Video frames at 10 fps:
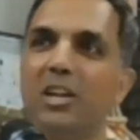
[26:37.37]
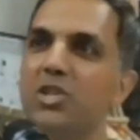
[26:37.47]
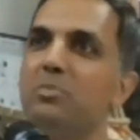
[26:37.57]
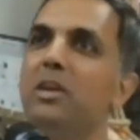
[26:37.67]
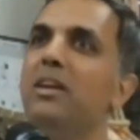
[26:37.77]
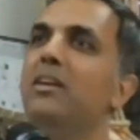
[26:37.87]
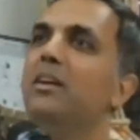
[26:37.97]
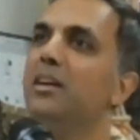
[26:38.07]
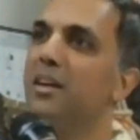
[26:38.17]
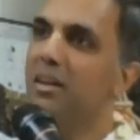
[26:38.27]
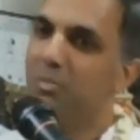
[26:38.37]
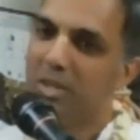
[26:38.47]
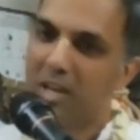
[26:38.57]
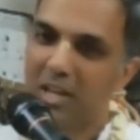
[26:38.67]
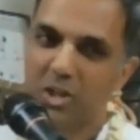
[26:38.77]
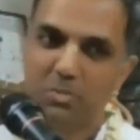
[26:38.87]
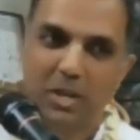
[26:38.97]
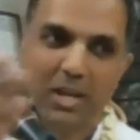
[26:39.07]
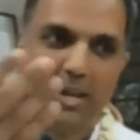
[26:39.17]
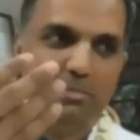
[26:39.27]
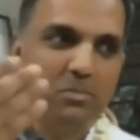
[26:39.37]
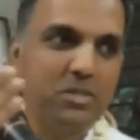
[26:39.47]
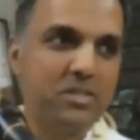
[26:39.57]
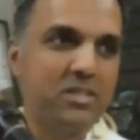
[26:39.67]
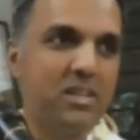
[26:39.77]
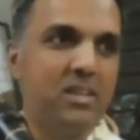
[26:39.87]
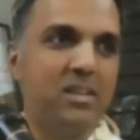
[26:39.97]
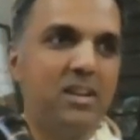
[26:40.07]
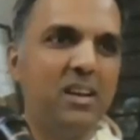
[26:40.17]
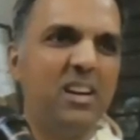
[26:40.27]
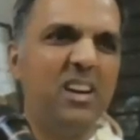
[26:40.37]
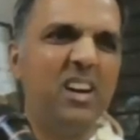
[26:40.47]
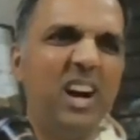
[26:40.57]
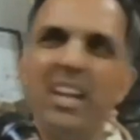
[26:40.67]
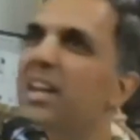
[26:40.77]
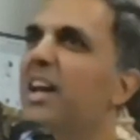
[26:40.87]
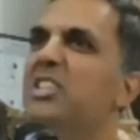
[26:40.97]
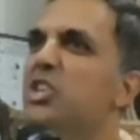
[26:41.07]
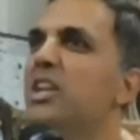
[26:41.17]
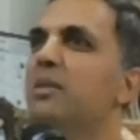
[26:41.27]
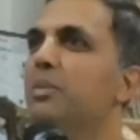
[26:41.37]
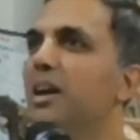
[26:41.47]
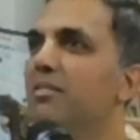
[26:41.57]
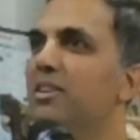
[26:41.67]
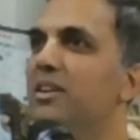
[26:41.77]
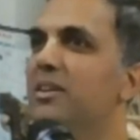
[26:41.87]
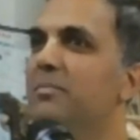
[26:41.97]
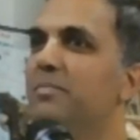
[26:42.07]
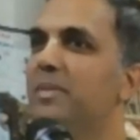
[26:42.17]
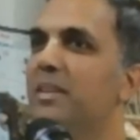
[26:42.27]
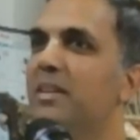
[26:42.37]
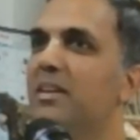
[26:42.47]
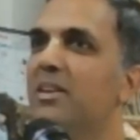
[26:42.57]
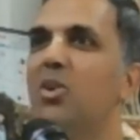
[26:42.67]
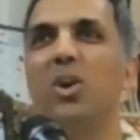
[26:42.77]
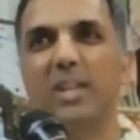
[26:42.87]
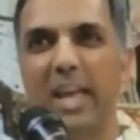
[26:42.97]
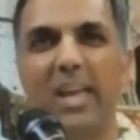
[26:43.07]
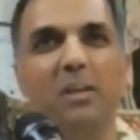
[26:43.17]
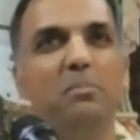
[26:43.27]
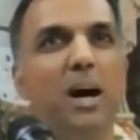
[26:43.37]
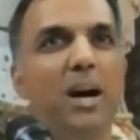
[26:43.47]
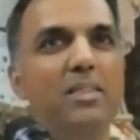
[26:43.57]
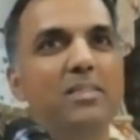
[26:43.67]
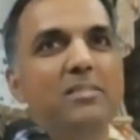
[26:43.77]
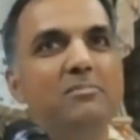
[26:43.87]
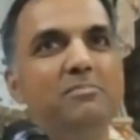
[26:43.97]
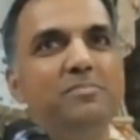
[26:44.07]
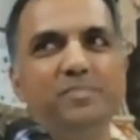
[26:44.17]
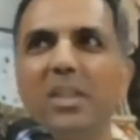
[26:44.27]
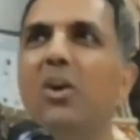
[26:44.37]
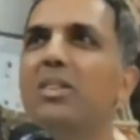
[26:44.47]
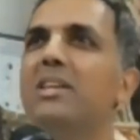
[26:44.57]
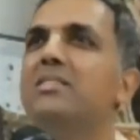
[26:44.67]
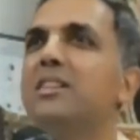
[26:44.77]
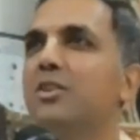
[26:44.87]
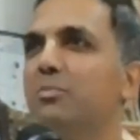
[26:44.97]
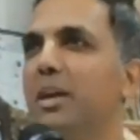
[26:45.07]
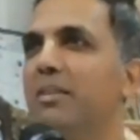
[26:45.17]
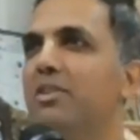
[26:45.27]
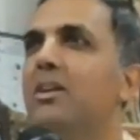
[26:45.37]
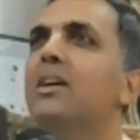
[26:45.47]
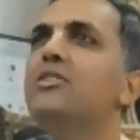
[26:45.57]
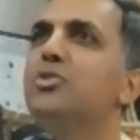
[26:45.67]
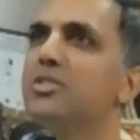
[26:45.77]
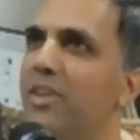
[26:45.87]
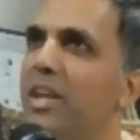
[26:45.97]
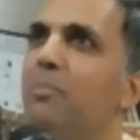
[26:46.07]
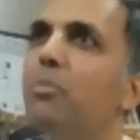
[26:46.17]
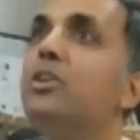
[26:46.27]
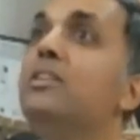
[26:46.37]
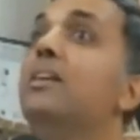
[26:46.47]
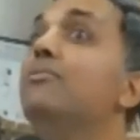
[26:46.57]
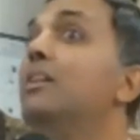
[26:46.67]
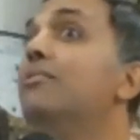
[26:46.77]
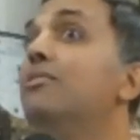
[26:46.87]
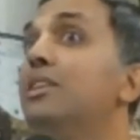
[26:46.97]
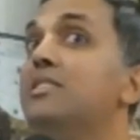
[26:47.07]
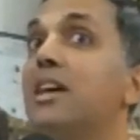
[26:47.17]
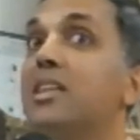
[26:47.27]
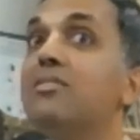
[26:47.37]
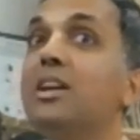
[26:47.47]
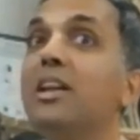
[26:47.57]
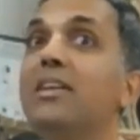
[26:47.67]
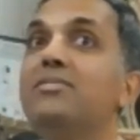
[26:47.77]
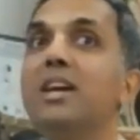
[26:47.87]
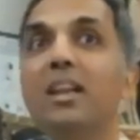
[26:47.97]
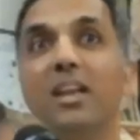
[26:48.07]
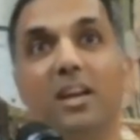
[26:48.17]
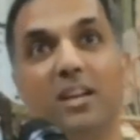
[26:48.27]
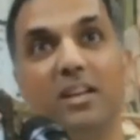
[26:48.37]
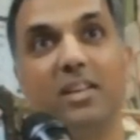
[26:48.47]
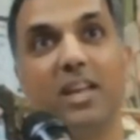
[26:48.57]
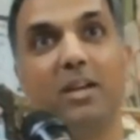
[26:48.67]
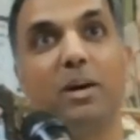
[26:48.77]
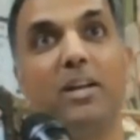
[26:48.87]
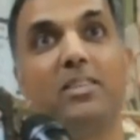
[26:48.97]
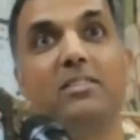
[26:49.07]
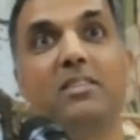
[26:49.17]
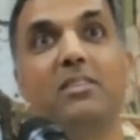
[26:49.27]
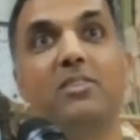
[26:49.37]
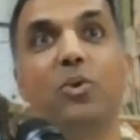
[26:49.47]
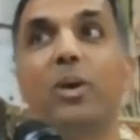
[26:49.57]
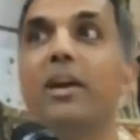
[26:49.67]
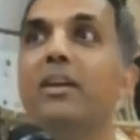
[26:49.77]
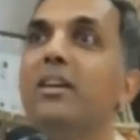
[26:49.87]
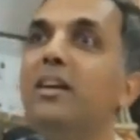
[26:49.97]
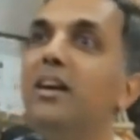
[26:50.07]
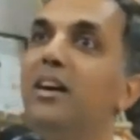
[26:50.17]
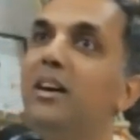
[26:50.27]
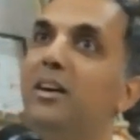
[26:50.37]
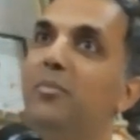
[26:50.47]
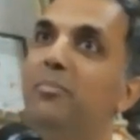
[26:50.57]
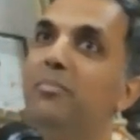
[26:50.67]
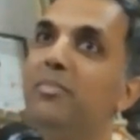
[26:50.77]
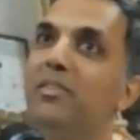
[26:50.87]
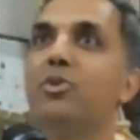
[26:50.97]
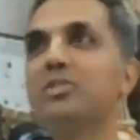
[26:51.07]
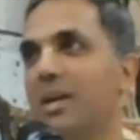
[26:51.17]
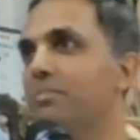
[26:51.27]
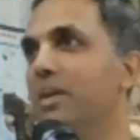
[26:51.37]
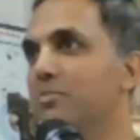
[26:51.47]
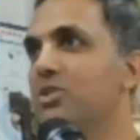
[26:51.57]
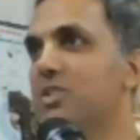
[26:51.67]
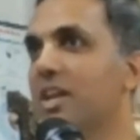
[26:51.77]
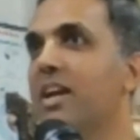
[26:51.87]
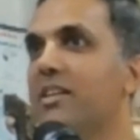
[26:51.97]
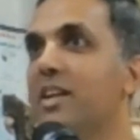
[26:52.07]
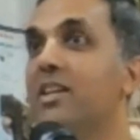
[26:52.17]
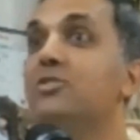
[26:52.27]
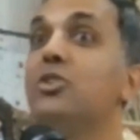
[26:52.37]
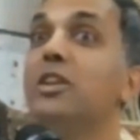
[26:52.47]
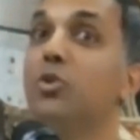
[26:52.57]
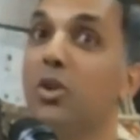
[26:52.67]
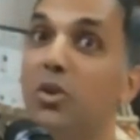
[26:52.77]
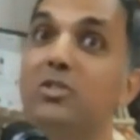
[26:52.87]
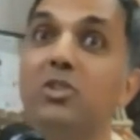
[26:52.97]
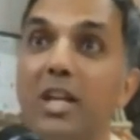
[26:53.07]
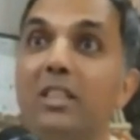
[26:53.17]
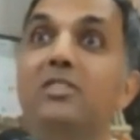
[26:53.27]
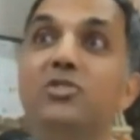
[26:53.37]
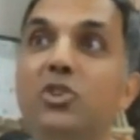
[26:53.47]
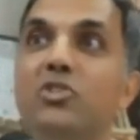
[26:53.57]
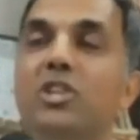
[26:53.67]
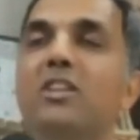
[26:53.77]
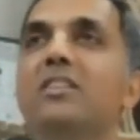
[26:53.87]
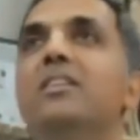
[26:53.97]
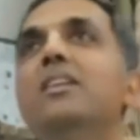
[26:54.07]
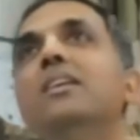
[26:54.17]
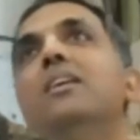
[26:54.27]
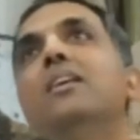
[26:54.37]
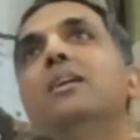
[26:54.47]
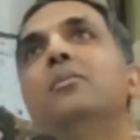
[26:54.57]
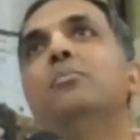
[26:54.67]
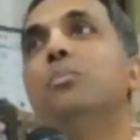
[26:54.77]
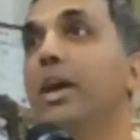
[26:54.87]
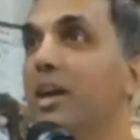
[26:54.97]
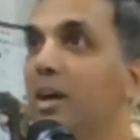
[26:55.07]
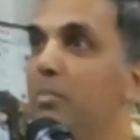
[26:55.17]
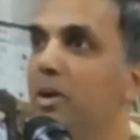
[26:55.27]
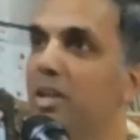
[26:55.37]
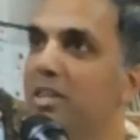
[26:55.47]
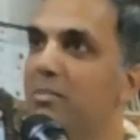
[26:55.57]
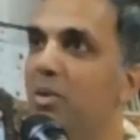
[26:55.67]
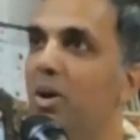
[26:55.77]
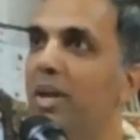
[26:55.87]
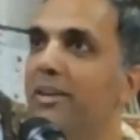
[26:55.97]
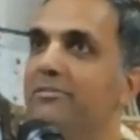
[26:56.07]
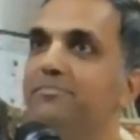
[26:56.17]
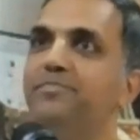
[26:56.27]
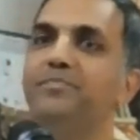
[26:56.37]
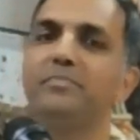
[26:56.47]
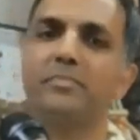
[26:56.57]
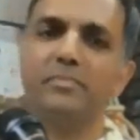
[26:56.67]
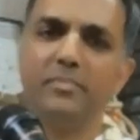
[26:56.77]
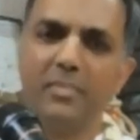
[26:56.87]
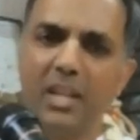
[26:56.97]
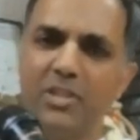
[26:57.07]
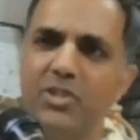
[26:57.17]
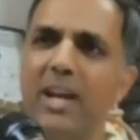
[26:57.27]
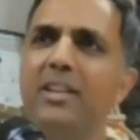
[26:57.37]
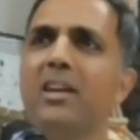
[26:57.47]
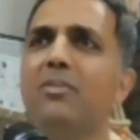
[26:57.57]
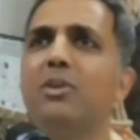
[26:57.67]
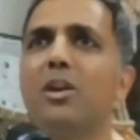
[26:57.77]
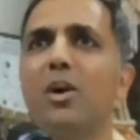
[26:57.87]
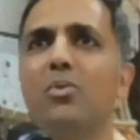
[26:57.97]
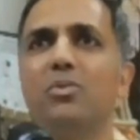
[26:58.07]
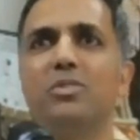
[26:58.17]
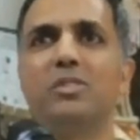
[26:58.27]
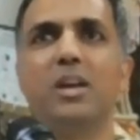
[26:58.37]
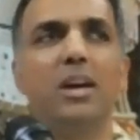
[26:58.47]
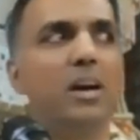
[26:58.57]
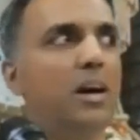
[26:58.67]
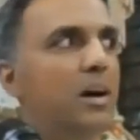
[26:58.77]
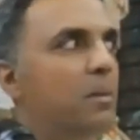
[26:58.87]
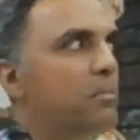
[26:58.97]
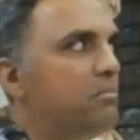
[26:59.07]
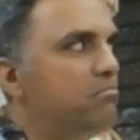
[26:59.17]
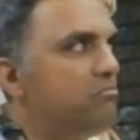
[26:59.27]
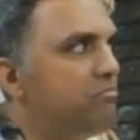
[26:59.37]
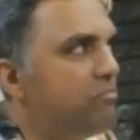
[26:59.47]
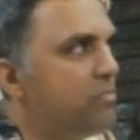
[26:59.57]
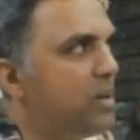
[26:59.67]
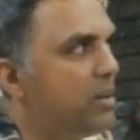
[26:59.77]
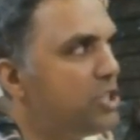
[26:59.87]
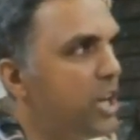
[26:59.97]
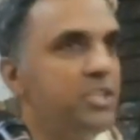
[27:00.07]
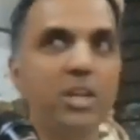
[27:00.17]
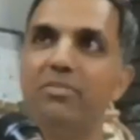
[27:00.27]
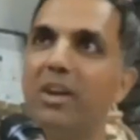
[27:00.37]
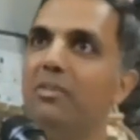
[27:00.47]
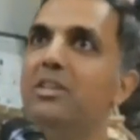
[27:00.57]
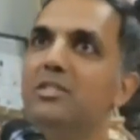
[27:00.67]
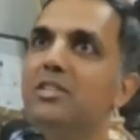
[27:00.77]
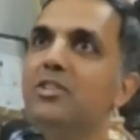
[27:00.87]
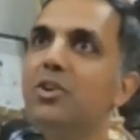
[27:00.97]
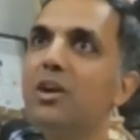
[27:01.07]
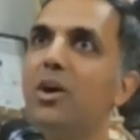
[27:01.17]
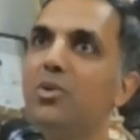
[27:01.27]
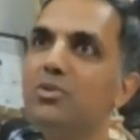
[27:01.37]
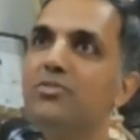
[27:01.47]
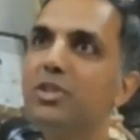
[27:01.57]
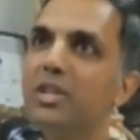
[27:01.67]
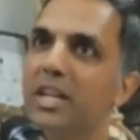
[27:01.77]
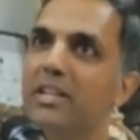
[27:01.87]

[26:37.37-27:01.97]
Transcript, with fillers: Alakshmi with Alakshmi comes uh, unhygienic behavior, not taking bath, hmm, all these kind of behavior. So it's very important that we live a very sattvic lifestyle, take bath, okay? Um, of course, I'm, I'm just reiterating so that you can also tell this to your children. Uh, waking up early in the morning, chanting our rounds, um, changing flowers in your house for the